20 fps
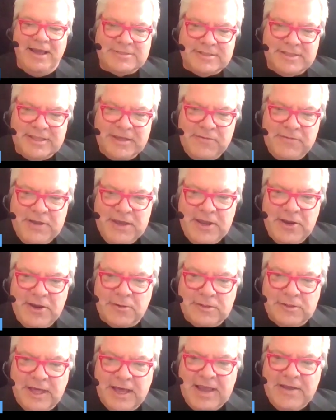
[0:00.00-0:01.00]
living
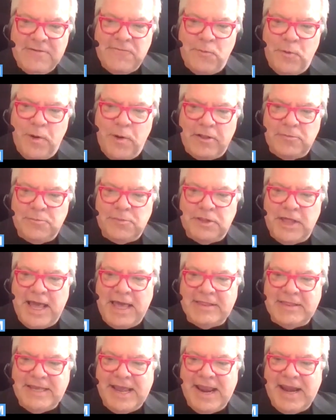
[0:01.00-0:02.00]
your life well
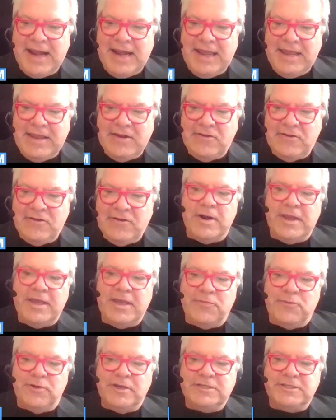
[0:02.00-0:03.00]
planned, the
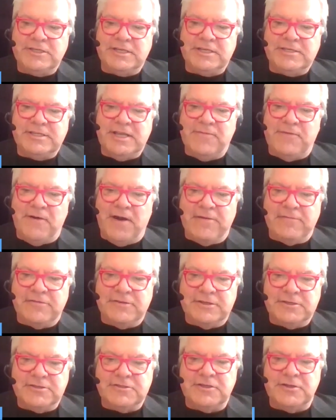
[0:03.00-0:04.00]
80/20/365
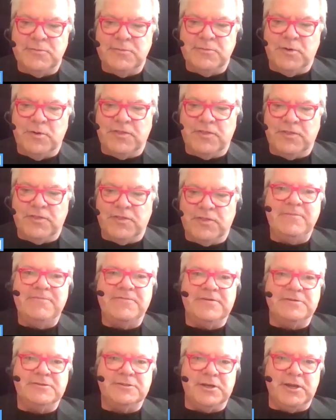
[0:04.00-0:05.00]
system with Adam
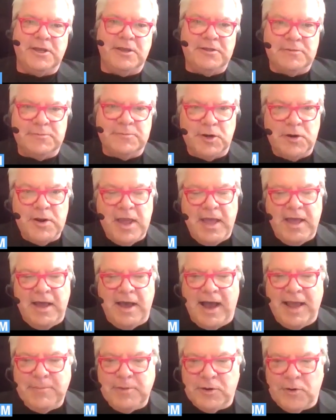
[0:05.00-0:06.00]
Vincent Gilmer.
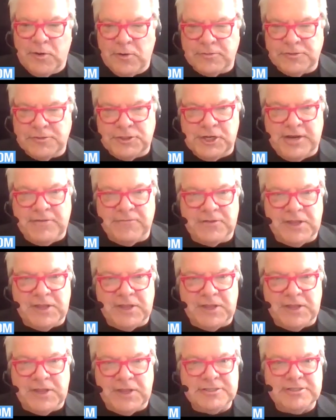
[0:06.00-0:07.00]
I'm your host, Gene
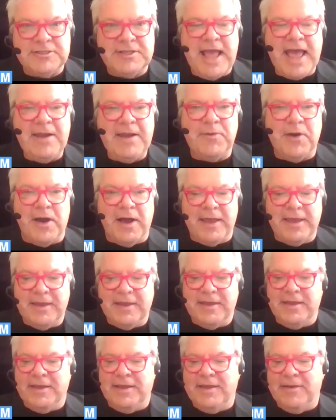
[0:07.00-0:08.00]
Velitis. Stand by.
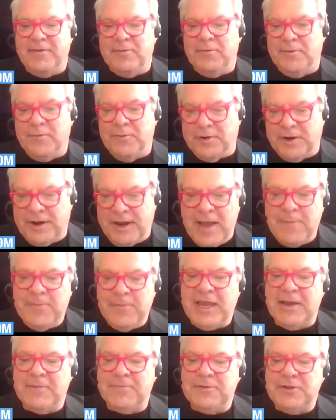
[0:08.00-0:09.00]
We're
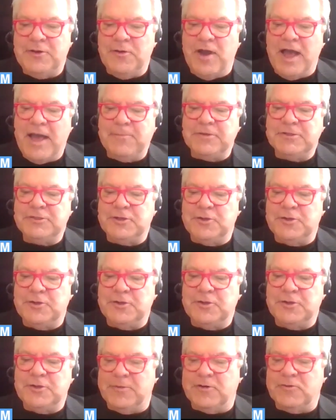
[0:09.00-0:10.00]
coming up to episode
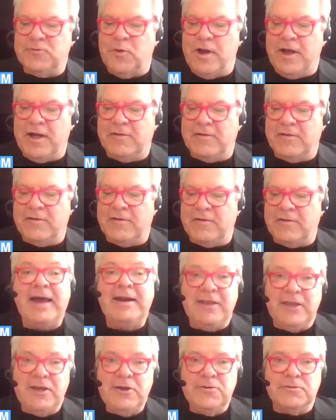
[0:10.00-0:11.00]
number 12, how
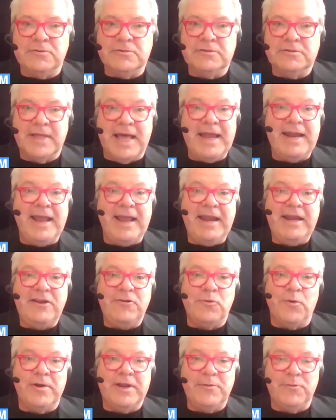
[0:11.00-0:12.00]
to use that
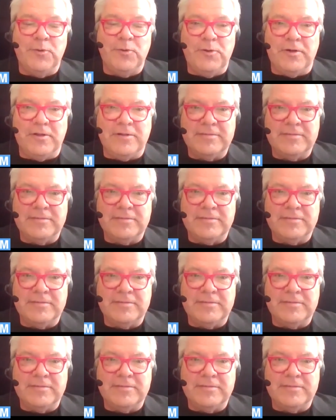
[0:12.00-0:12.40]
80/20 rule.